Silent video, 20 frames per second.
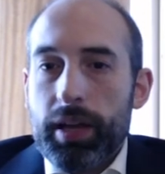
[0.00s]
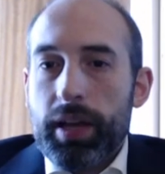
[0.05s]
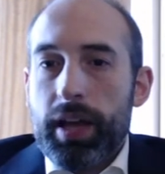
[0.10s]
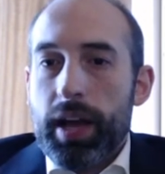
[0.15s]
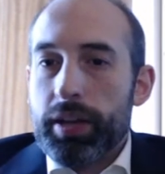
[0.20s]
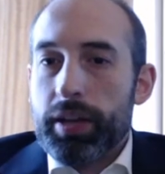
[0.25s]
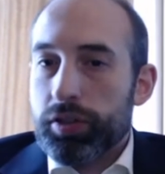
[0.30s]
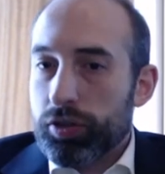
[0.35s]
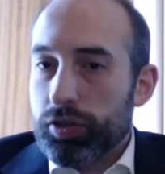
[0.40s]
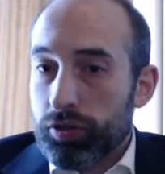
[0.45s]
a
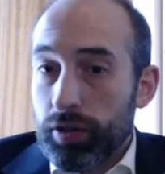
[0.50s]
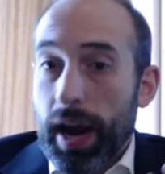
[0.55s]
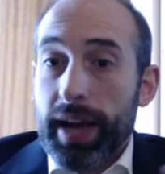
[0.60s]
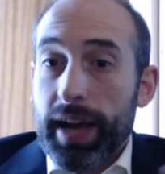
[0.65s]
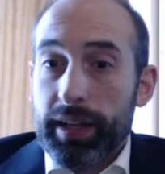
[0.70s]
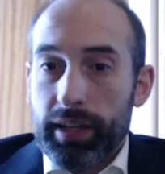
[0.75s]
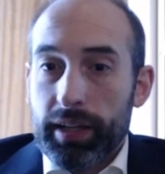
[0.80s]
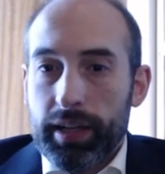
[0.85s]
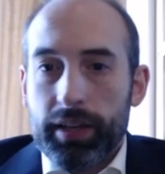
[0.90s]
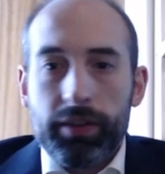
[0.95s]

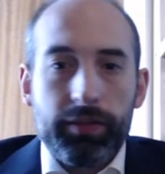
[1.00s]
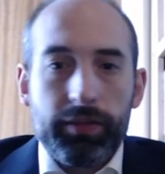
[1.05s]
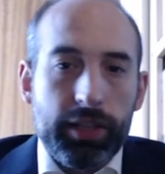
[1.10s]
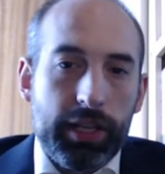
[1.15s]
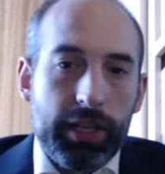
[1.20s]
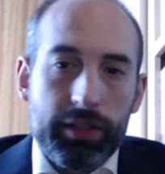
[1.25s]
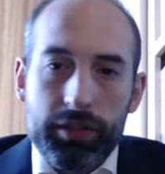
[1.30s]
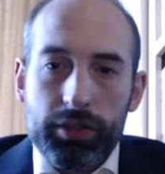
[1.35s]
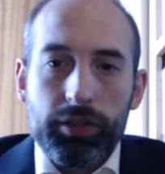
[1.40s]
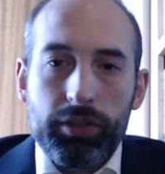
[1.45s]
straddling of
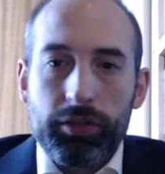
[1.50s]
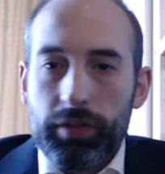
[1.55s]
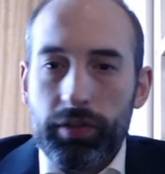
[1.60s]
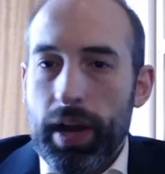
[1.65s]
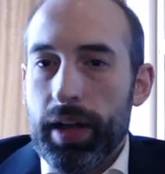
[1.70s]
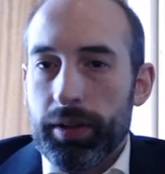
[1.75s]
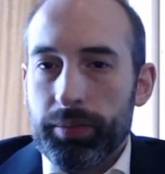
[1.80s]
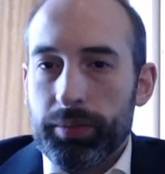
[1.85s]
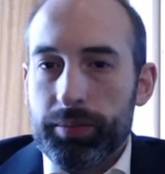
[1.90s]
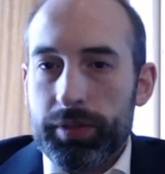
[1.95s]
these two
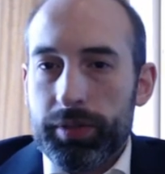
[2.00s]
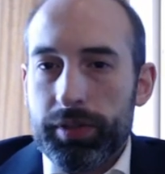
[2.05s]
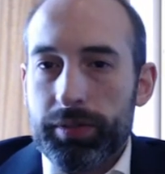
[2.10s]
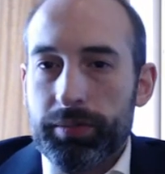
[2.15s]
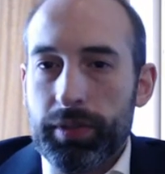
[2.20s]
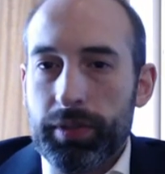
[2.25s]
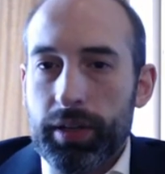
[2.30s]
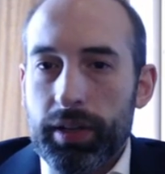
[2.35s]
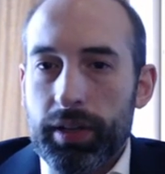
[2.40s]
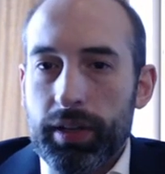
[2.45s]
realms
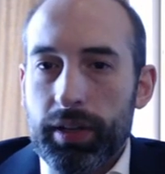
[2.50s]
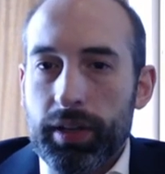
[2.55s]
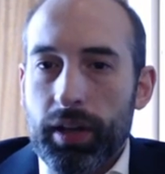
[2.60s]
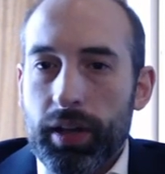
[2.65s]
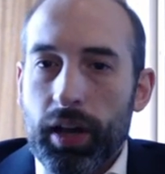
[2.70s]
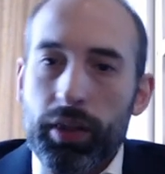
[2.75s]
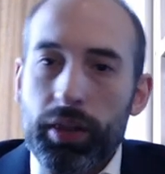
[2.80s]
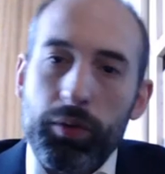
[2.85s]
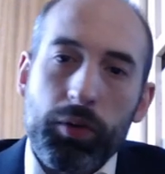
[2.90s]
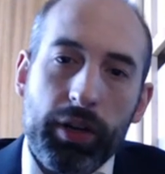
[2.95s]

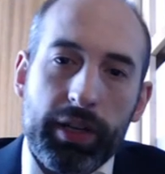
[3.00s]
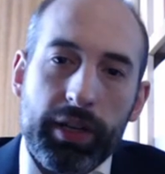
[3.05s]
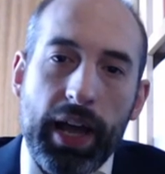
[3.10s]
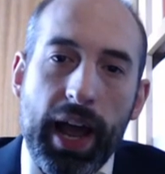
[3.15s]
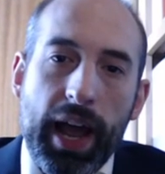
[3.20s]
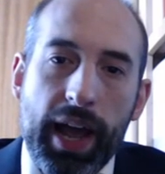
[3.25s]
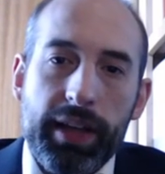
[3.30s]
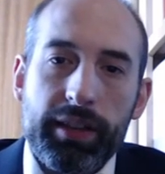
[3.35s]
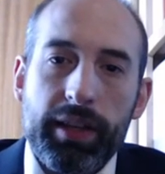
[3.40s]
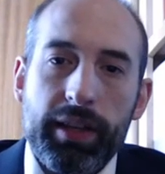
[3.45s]
on the one
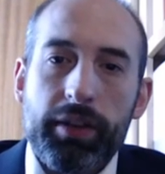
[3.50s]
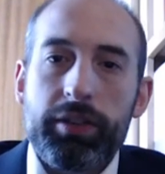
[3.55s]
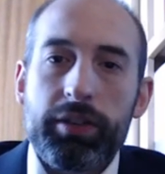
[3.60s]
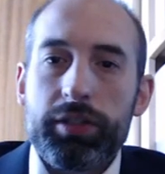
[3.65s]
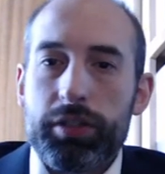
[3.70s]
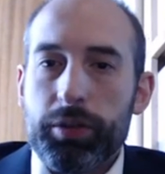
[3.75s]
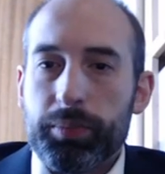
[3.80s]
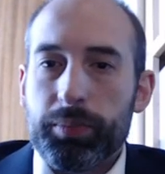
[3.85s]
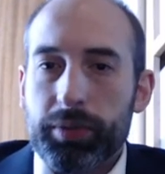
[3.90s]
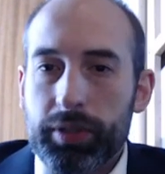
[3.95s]
hand, there is
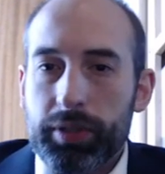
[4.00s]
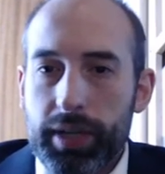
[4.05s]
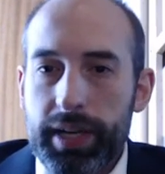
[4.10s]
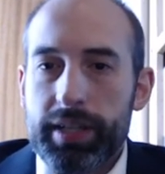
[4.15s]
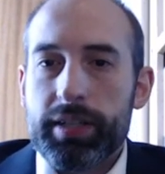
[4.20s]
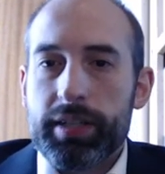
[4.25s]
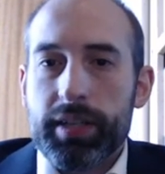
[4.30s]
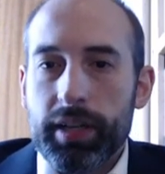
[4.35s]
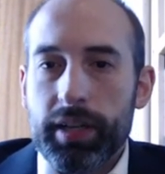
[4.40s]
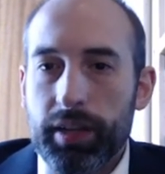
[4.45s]
the
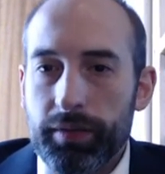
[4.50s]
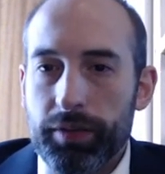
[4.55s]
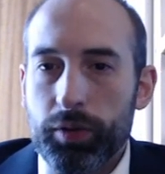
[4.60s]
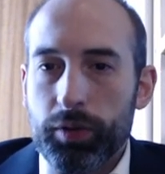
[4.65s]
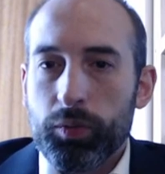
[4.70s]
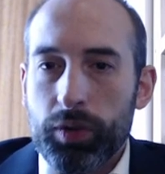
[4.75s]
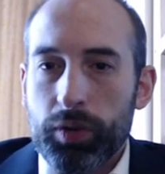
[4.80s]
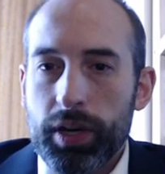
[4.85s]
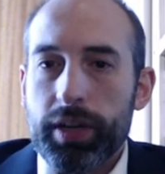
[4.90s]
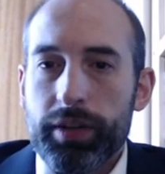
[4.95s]
preaching of the
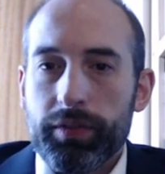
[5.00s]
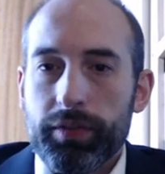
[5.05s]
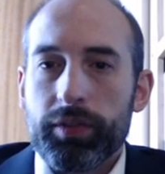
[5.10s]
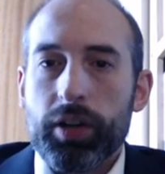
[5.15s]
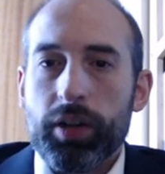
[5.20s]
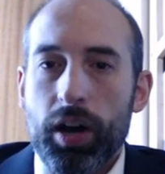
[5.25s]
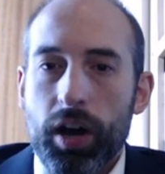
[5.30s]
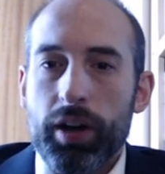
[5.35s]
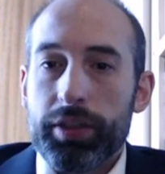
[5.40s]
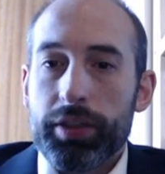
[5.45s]
Word of
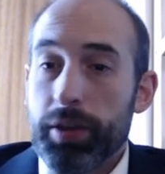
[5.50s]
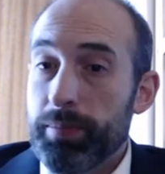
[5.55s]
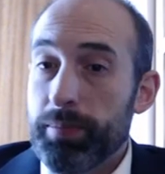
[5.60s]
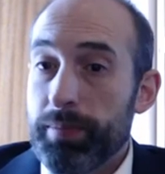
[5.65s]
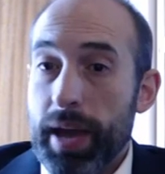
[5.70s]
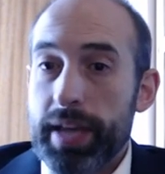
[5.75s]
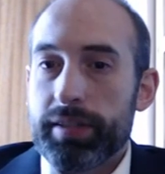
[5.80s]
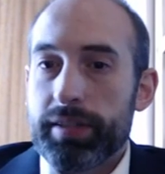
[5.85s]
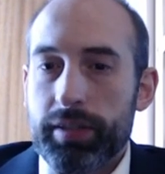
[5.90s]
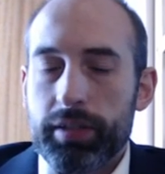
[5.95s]
God, the
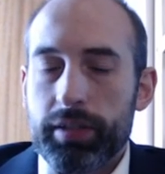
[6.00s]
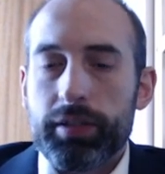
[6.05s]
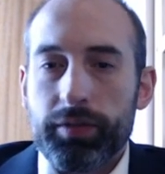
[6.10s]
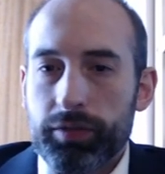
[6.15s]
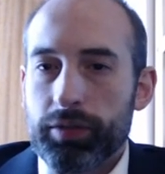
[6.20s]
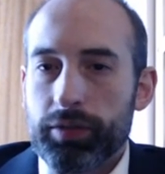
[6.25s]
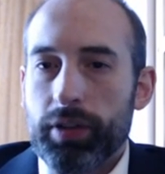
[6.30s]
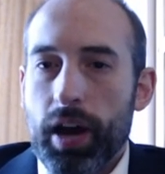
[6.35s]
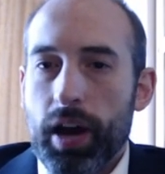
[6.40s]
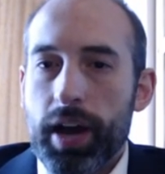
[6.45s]
message of
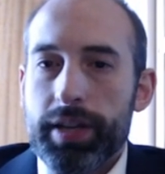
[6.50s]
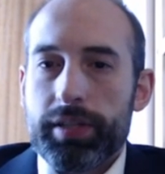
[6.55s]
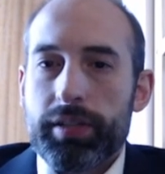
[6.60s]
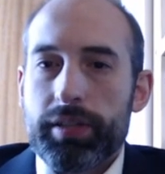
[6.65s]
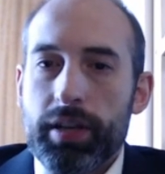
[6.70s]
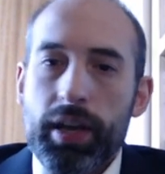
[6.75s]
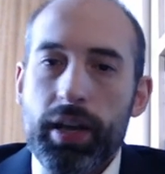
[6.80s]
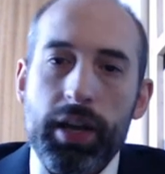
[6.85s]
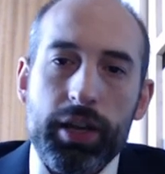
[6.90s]
Christ,